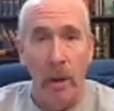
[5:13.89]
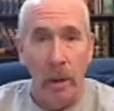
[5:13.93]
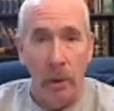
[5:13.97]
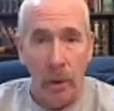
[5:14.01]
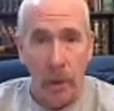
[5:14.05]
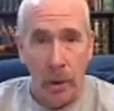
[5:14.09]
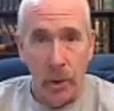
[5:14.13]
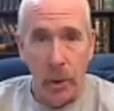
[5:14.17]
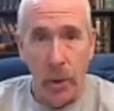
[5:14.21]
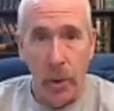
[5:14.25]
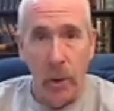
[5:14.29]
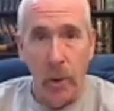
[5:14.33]

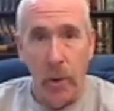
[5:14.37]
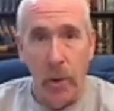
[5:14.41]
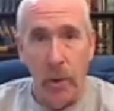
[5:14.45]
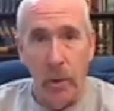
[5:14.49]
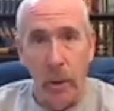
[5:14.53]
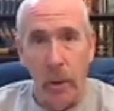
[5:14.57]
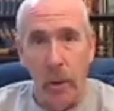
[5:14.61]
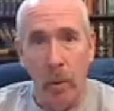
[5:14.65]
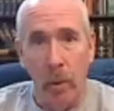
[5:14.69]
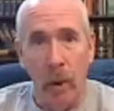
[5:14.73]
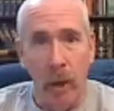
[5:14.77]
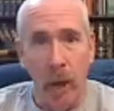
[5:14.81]
So,
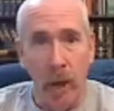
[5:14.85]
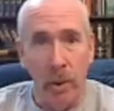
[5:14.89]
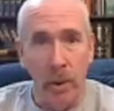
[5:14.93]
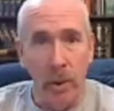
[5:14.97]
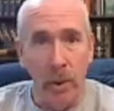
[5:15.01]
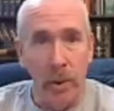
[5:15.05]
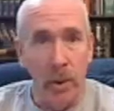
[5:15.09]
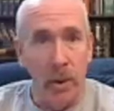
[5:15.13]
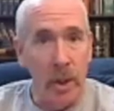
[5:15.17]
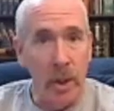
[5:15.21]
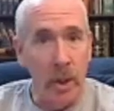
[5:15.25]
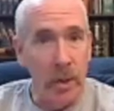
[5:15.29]

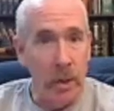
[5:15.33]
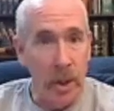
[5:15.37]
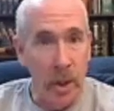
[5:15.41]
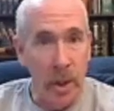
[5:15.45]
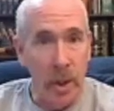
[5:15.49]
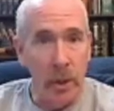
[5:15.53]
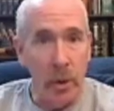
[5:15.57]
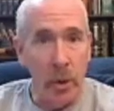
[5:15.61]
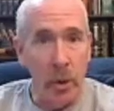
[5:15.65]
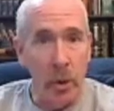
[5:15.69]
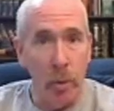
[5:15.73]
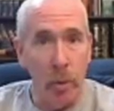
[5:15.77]
ABC
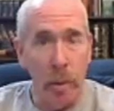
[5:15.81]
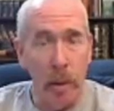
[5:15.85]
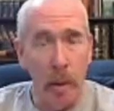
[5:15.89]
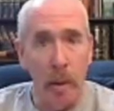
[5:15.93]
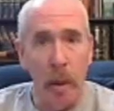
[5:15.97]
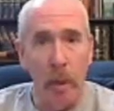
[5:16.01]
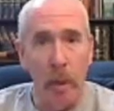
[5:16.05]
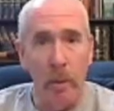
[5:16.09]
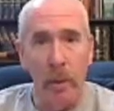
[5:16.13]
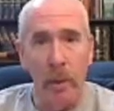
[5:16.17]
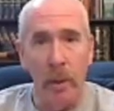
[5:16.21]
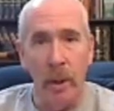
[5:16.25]
Tenant Screening
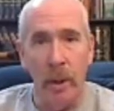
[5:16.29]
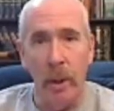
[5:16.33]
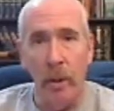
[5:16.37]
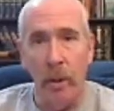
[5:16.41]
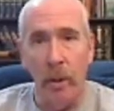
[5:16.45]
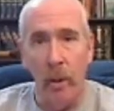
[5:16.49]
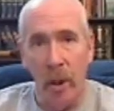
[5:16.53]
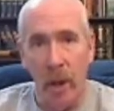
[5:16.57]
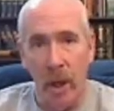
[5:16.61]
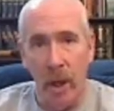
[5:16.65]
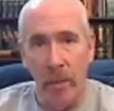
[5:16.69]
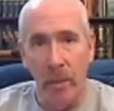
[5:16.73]
Company
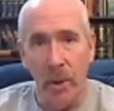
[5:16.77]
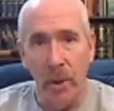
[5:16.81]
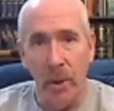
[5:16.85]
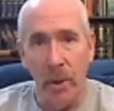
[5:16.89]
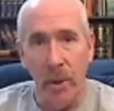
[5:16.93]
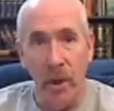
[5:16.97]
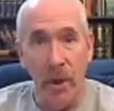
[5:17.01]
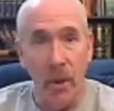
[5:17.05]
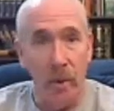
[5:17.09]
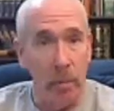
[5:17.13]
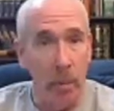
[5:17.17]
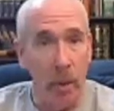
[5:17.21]
or
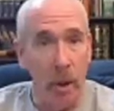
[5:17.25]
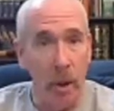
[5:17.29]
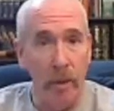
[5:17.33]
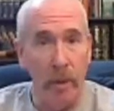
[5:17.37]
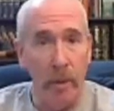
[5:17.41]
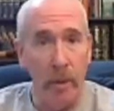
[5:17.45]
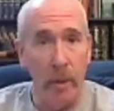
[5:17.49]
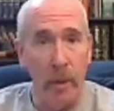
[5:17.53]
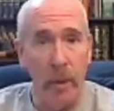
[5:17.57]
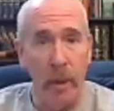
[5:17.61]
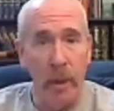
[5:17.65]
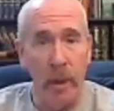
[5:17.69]
ABC
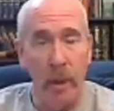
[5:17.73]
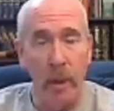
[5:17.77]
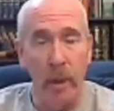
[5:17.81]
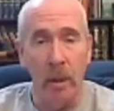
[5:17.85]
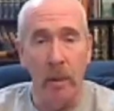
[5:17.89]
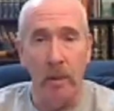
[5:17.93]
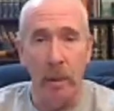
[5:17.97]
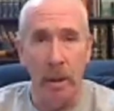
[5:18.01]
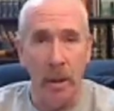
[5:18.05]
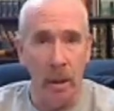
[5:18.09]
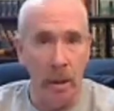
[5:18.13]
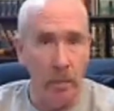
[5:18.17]
Employment Screening
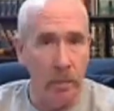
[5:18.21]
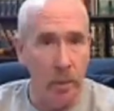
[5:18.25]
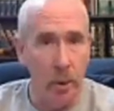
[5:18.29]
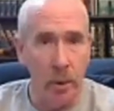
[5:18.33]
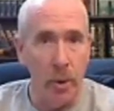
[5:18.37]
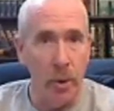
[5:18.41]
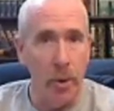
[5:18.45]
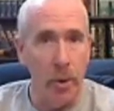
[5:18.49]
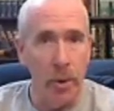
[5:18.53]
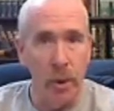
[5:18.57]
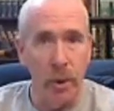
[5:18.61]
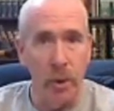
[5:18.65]
Company, I'm just
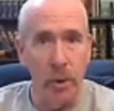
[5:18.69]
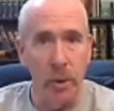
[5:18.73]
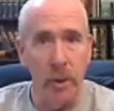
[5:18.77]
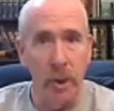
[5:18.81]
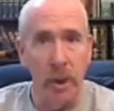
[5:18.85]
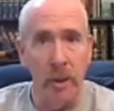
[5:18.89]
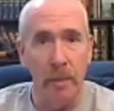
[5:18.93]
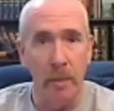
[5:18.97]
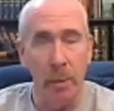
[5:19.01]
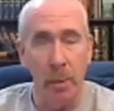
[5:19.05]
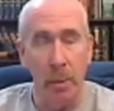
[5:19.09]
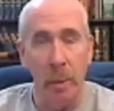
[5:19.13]
using those
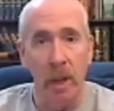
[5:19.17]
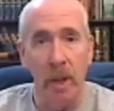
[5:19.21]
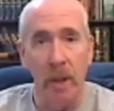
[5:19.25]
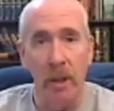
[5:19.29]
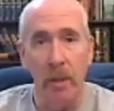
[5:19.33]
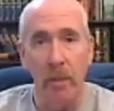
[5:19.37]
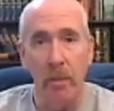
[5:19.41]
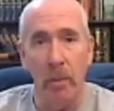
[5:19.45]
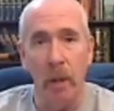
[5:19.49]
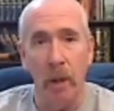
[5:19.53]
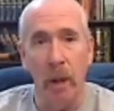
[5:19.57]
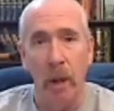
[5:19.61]
names
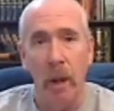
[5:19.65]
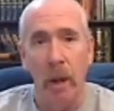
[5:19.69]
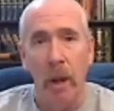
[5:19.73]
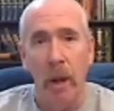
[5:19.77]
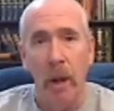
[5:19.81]
randomly,